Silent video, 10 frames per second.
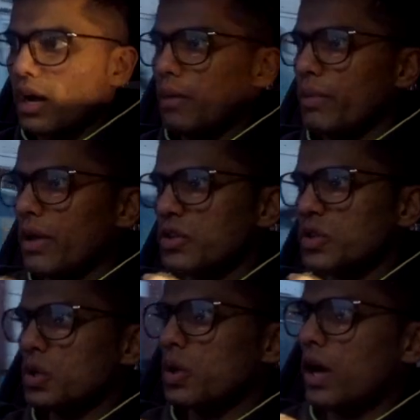I'm not even
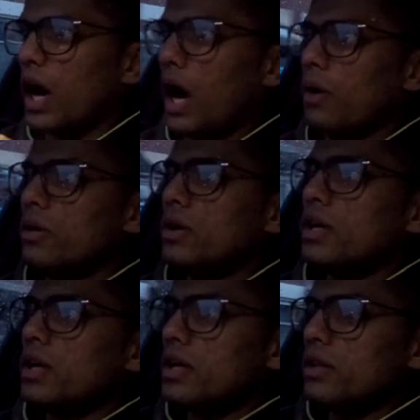sure how
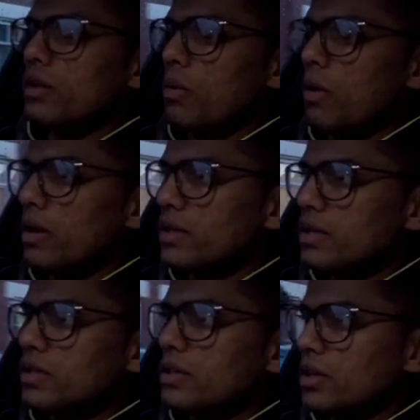the
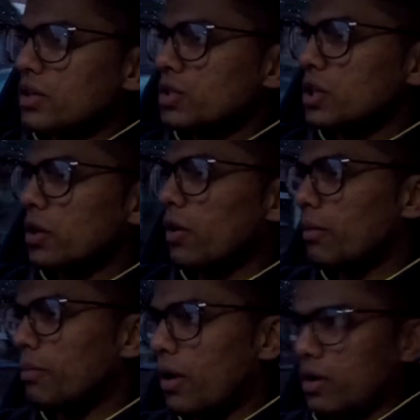quality is going to show up
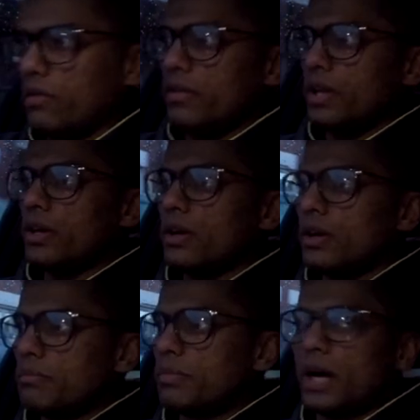on
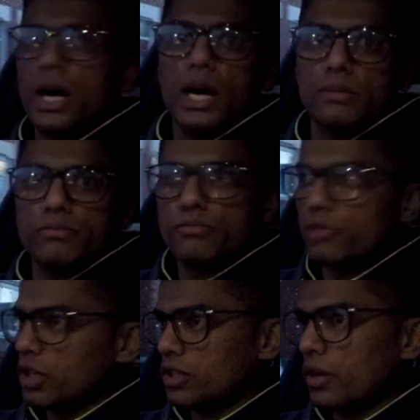video, but I'm
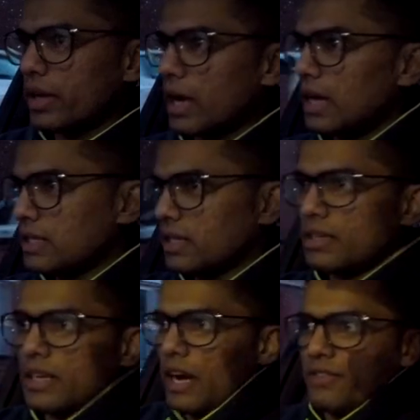really sorry guys.
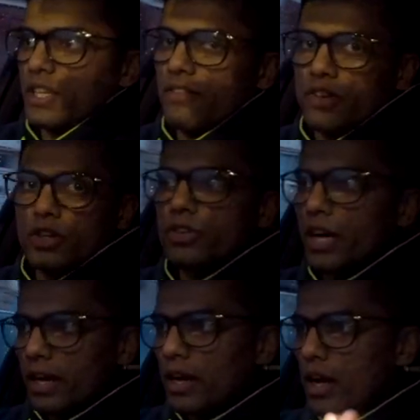I have to give it a
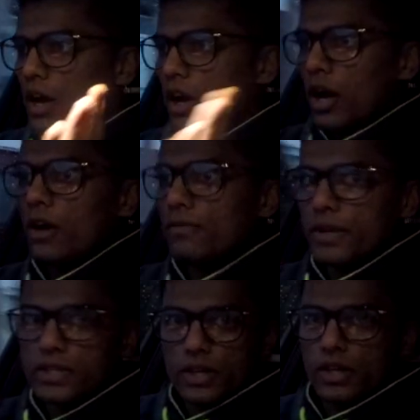try. Hopefully
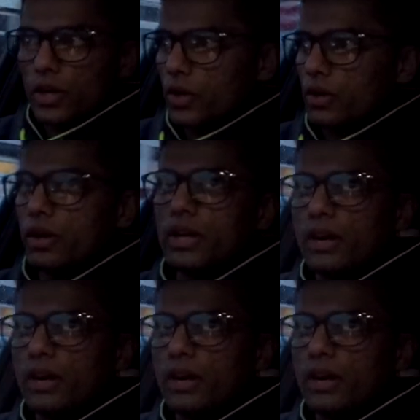it's going to look good.